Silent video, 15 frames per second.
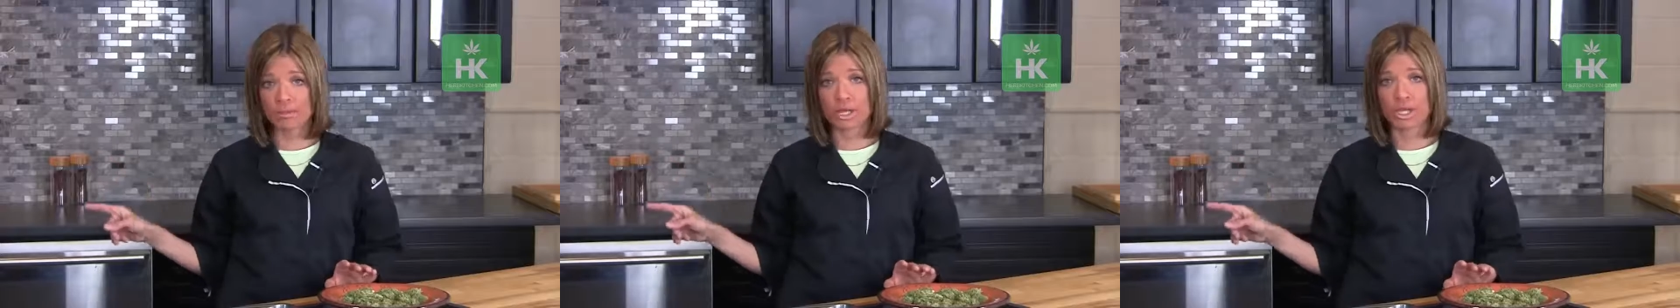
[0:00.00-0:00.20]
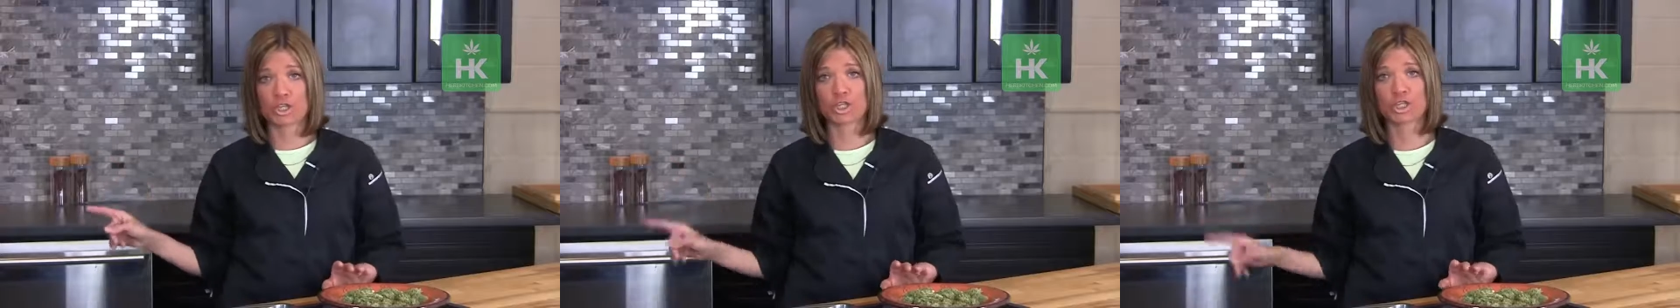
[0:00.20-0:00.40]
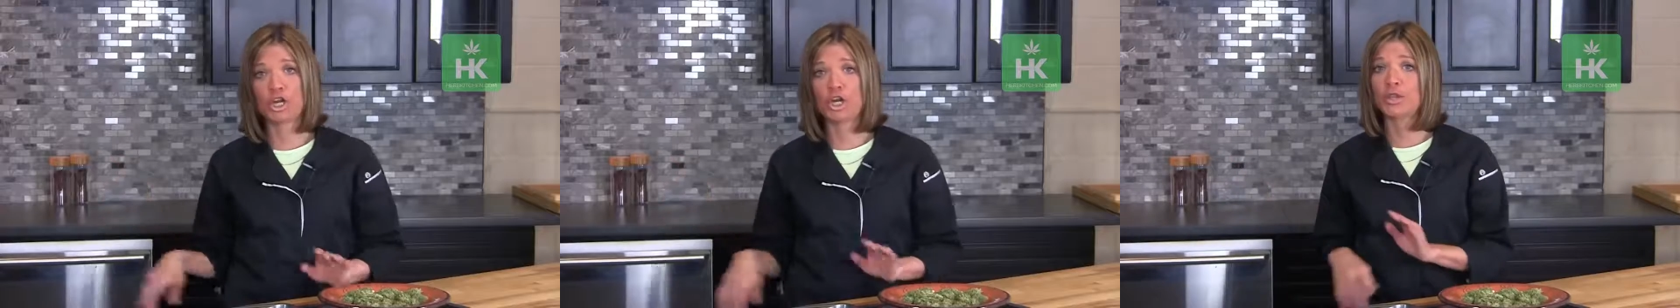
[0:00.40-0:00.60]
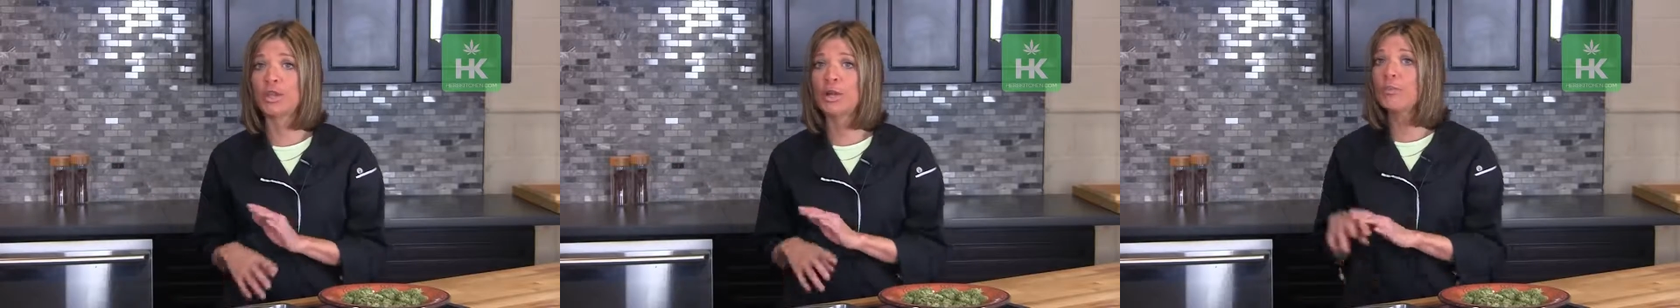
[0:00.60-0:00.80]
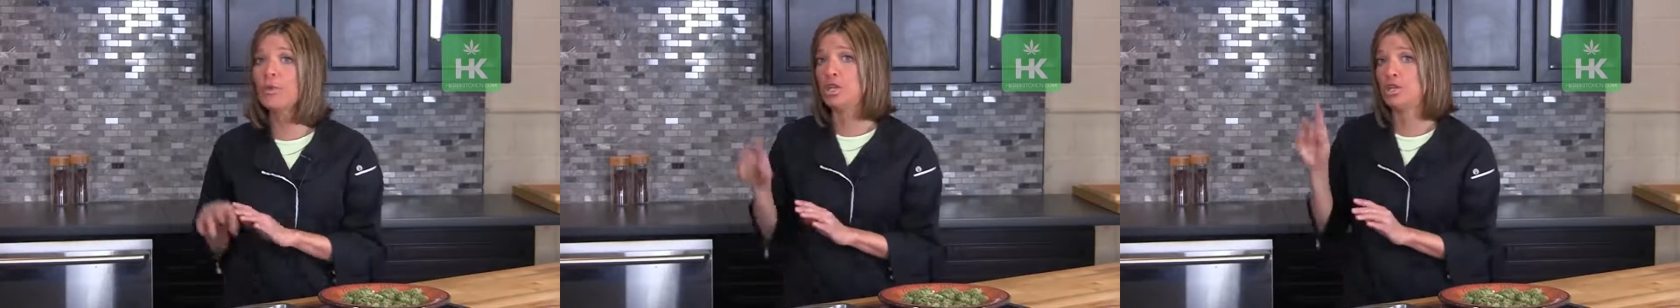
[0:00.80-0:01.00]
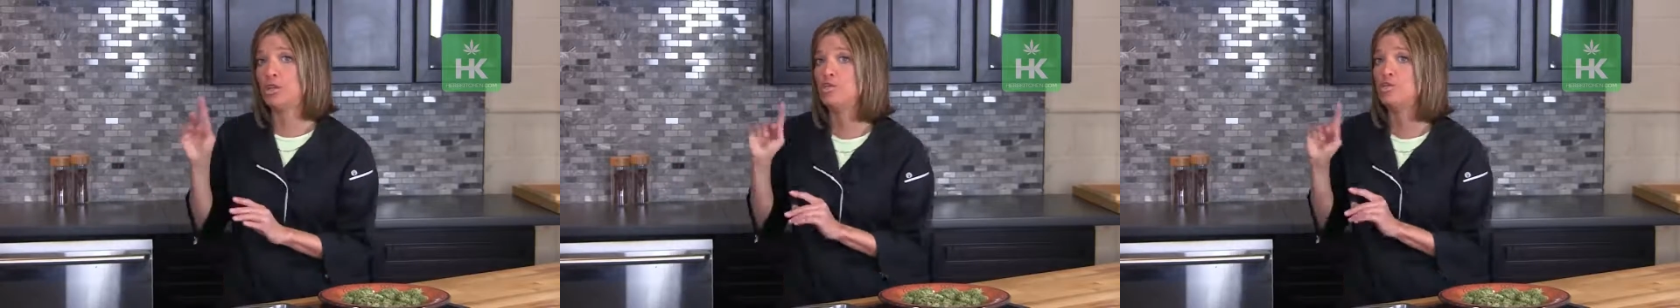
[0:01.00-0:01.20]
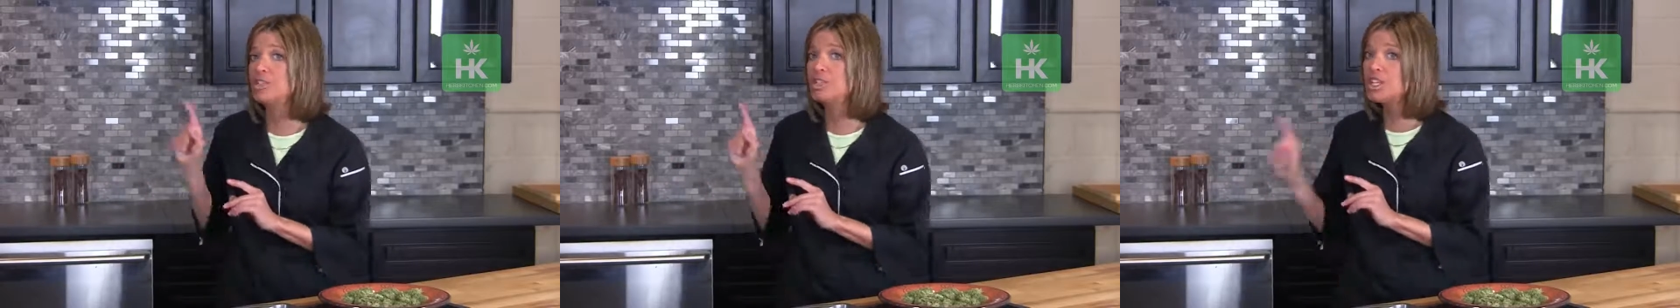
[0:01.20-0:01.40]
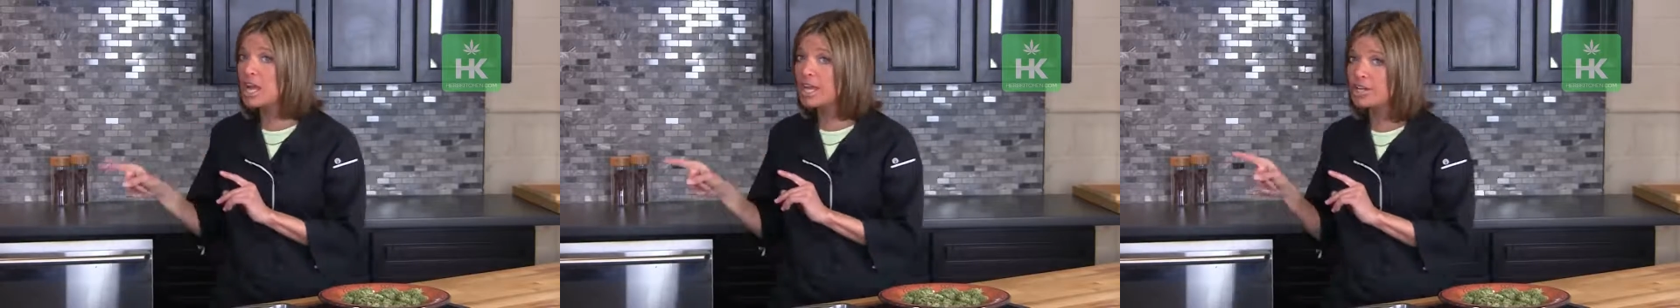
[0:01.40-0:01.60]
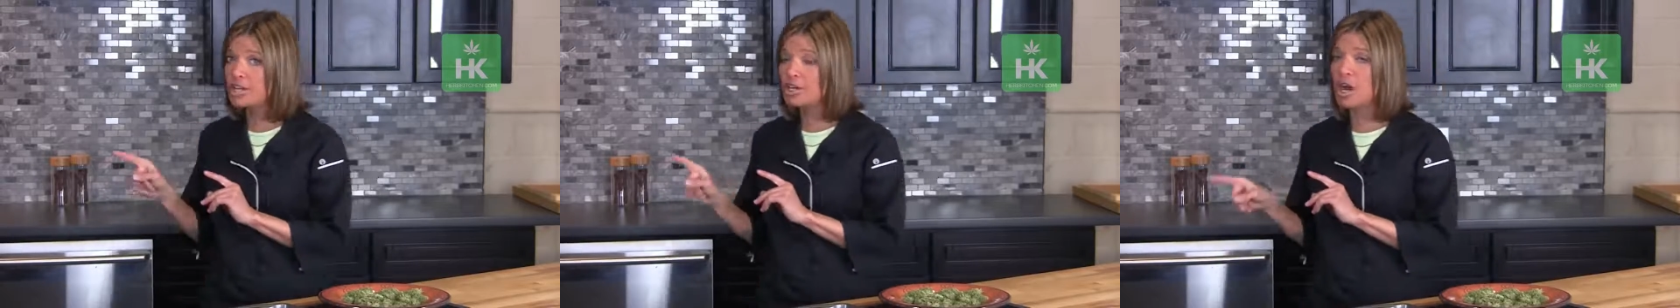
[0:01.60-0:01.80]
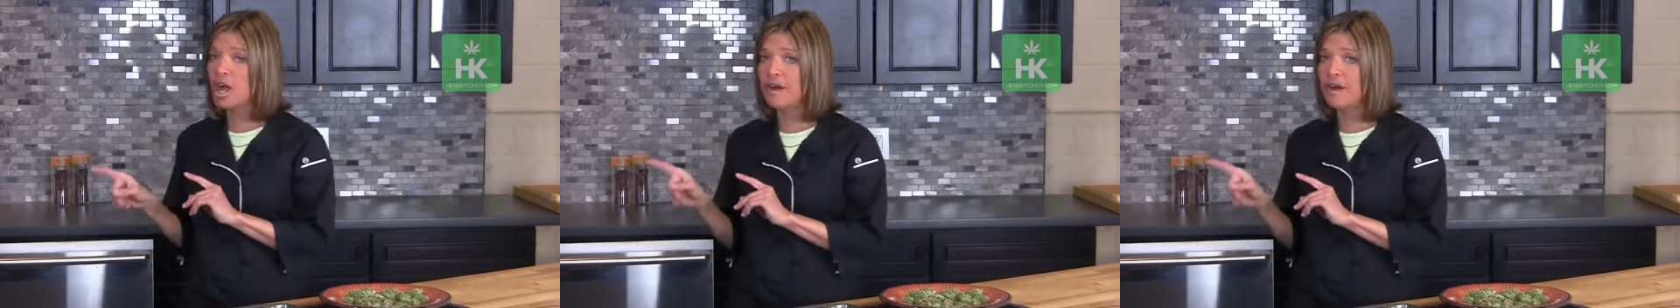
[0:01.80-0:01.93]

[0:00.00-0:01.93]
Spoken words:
to make sure that when you check your